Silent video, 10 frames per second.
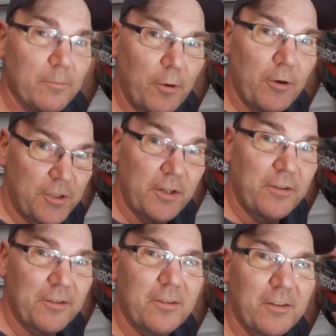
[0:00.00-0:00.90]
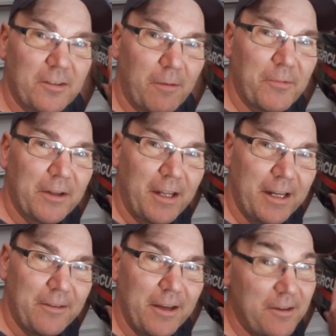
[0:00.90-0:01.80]
purchase something
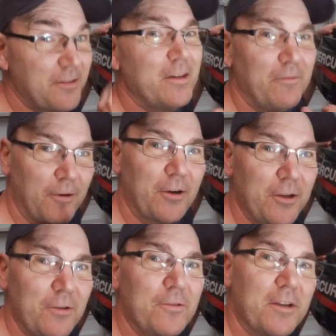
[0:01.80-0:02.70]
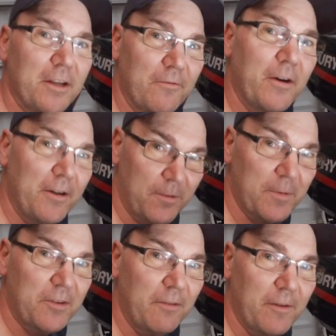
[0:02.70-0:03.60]
like this if you're going to use it in a very
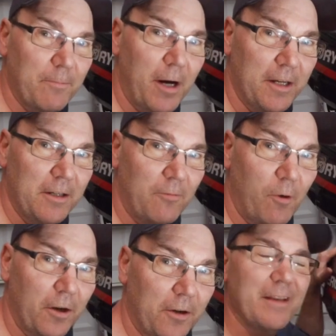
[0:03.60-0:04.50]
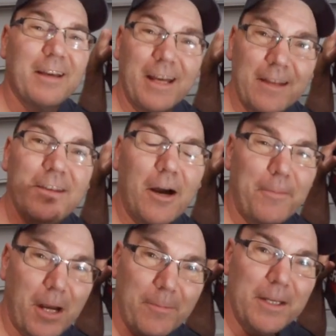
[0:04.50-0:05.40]
specific body of water. In the
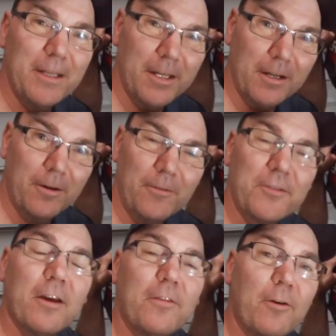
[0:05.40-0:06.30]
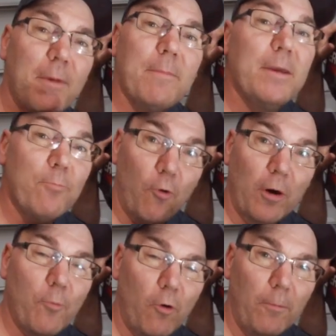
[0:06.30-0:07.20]
upcoming years, there may be more
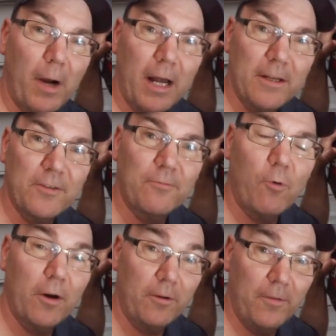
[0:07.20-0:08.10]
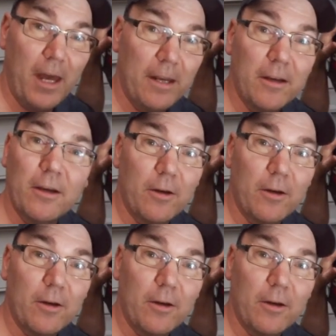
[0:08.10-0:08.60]
and more bodies of water that